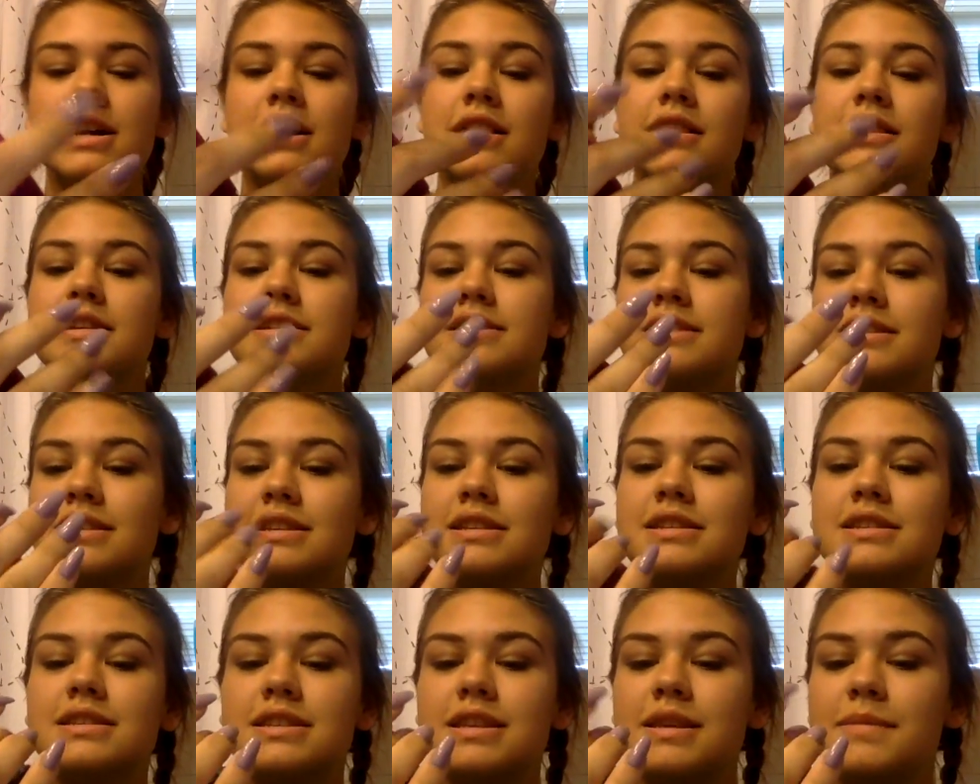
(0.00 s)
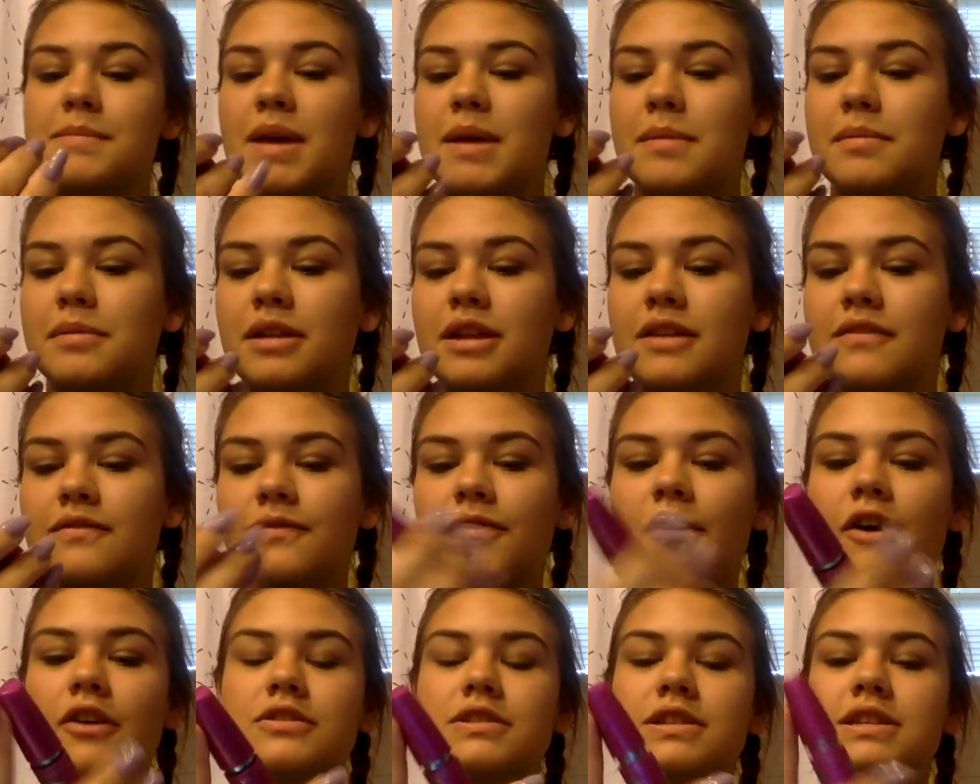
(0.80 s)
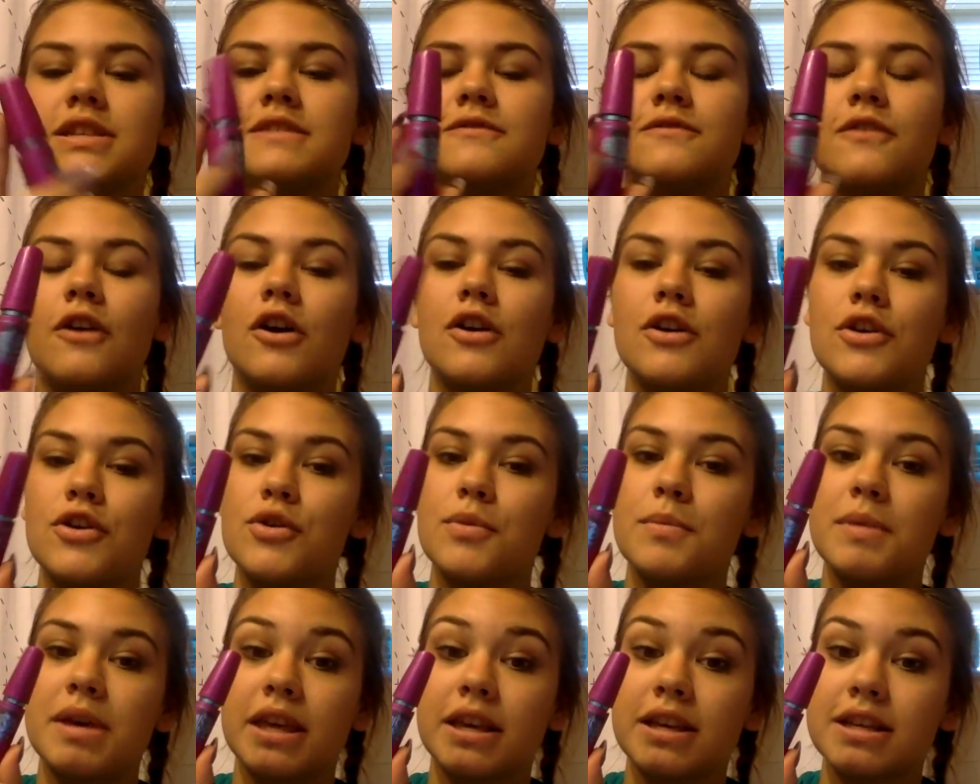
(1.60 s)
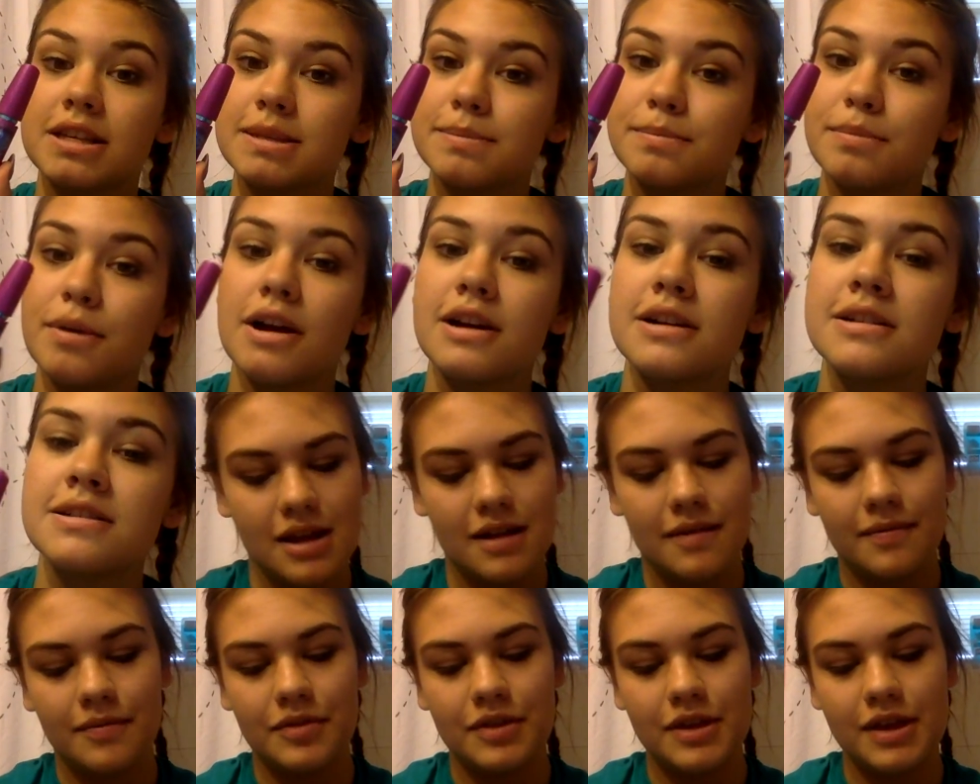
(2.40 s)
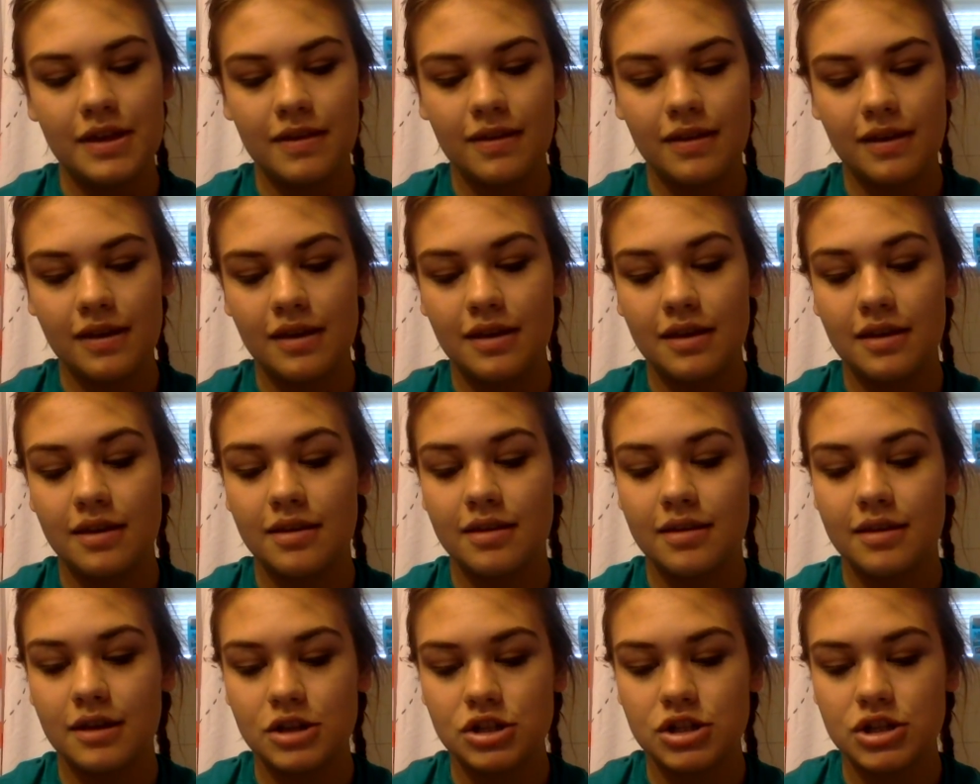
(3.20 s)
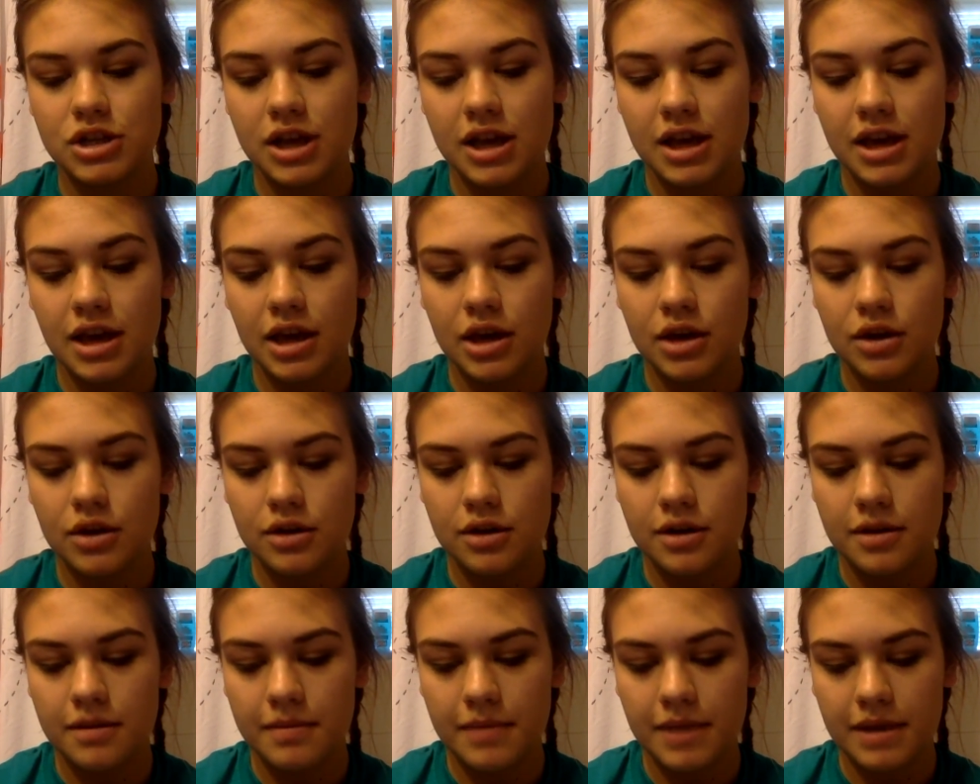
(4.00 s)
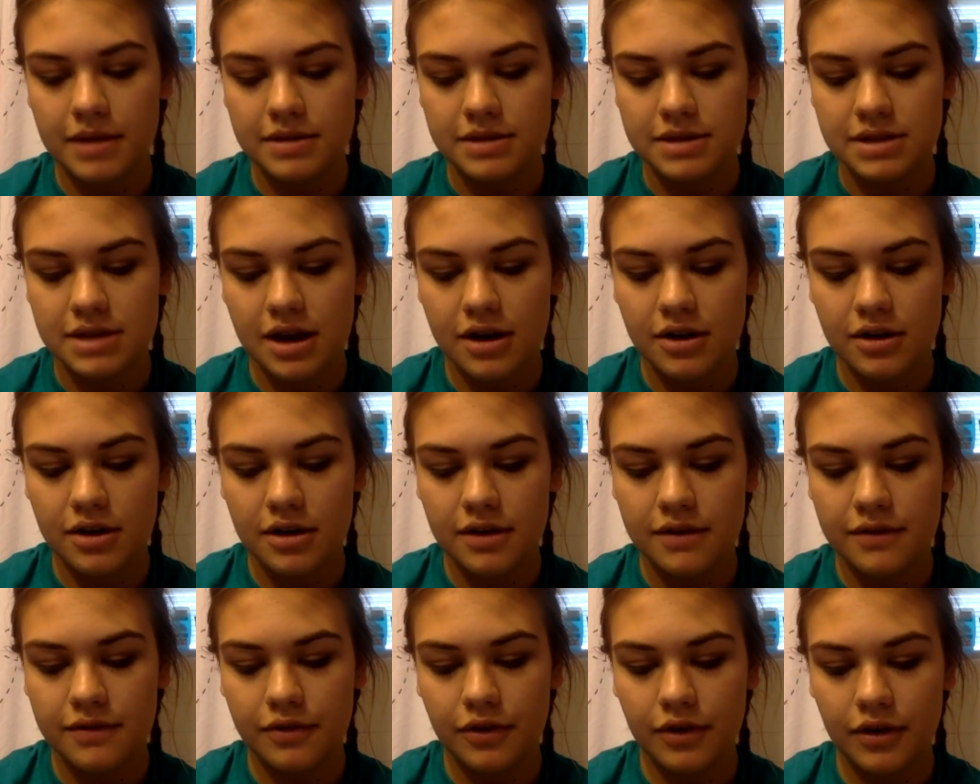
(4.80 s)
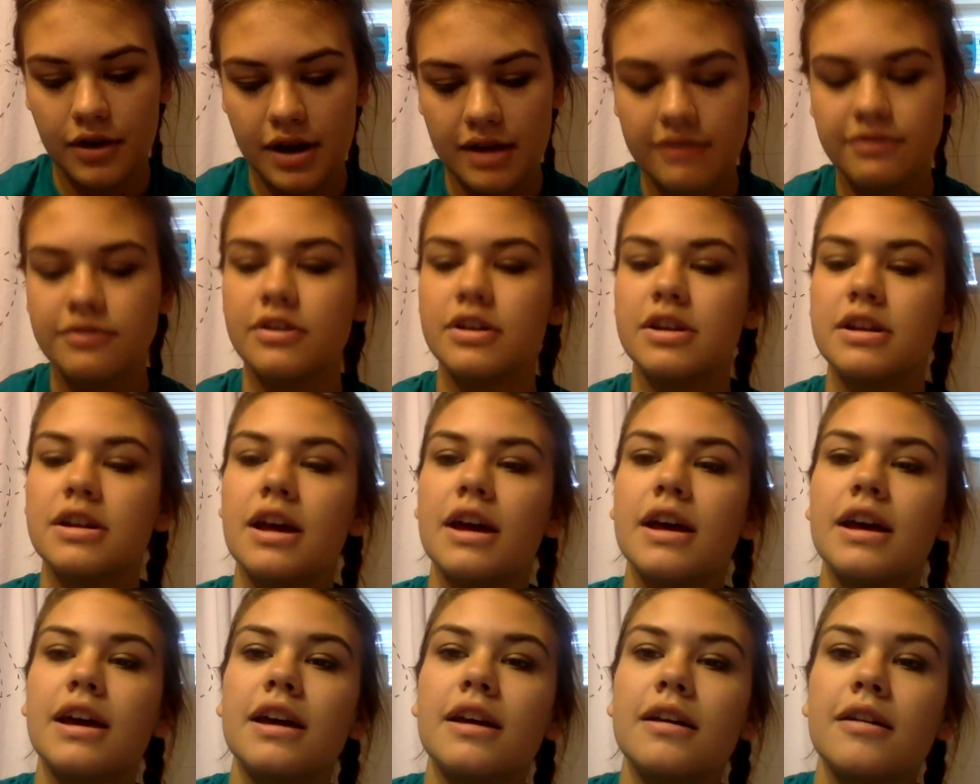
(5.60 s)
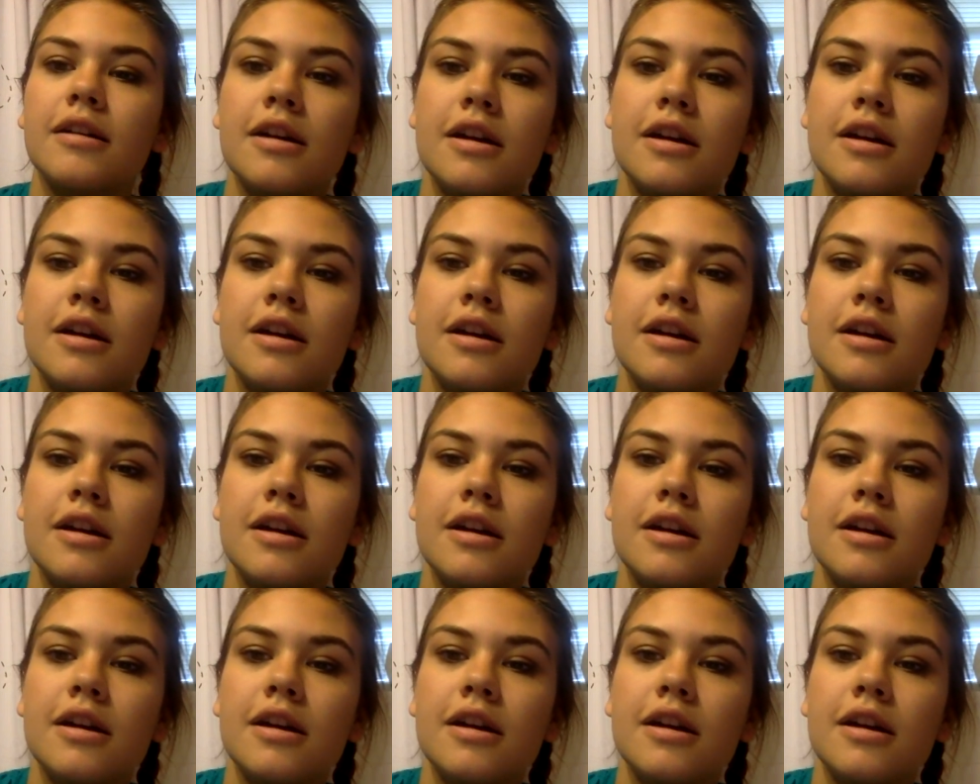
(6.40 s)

This is the Maybelline Falsies Volume Express. This is such a good mascara for every day.